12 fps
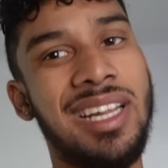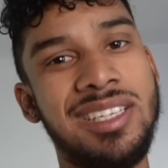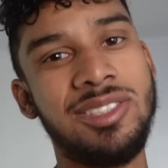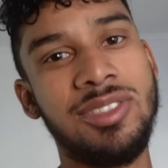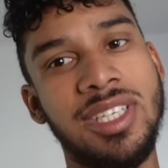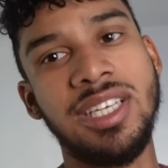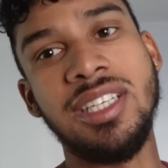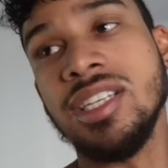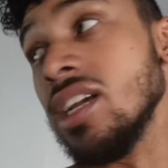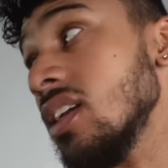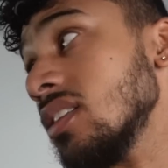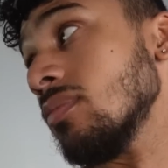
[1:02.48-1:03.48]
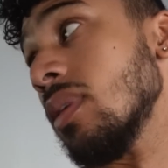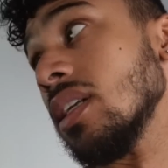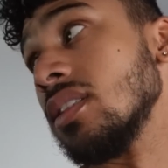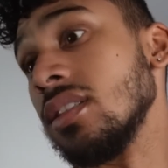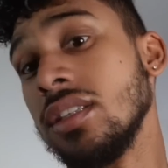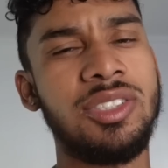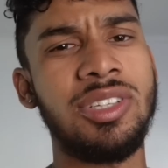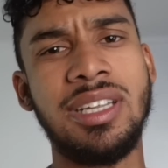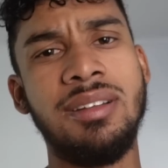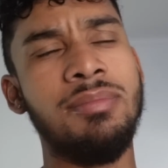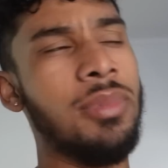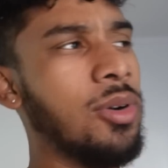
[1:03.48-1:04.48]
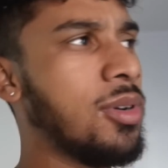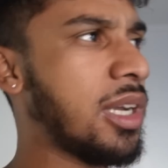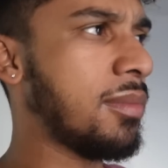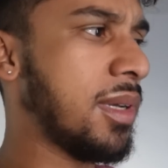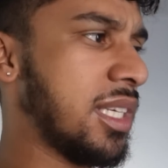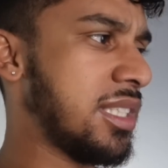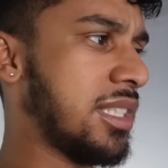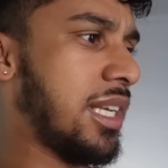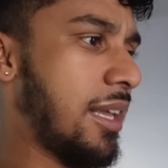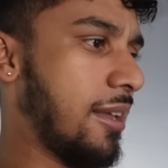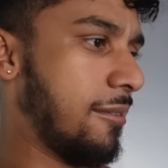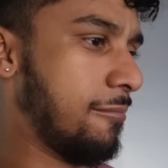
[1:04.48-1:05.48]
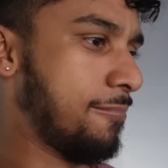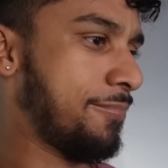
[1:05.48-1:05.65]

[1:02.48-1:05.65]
days don't really change much. It's not that I'm boring, man. It's just like.